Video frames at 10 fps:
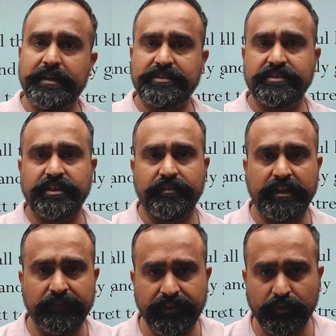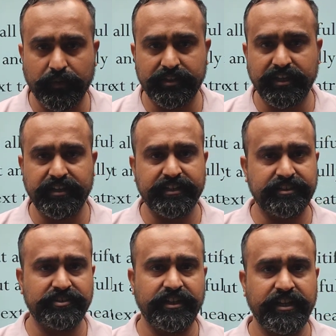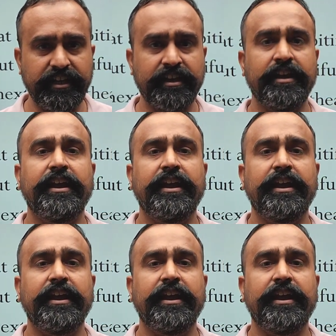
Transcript: places they live in over there near the city,